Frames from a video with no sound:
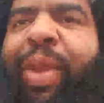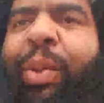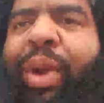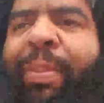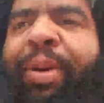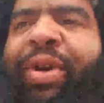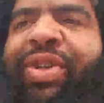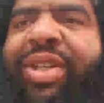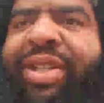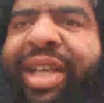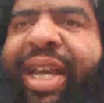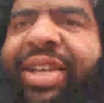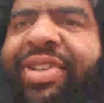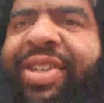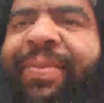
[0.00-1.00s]
When a person
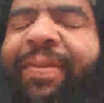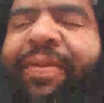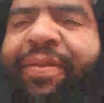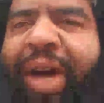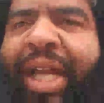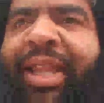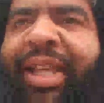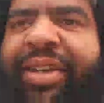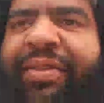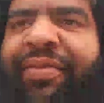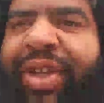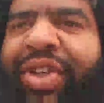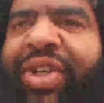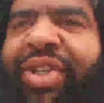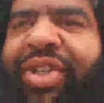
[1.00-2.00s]
does some violent,
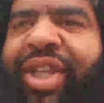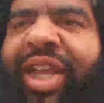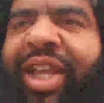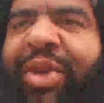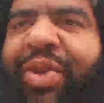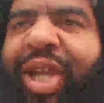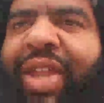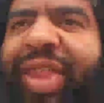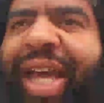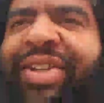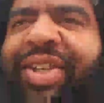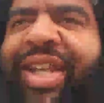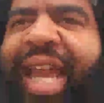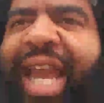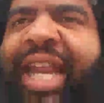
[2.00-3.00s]
vicious thing, you say
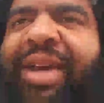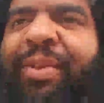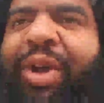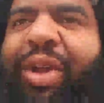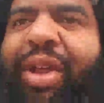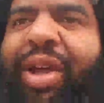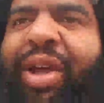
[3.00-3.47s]
that's an animal.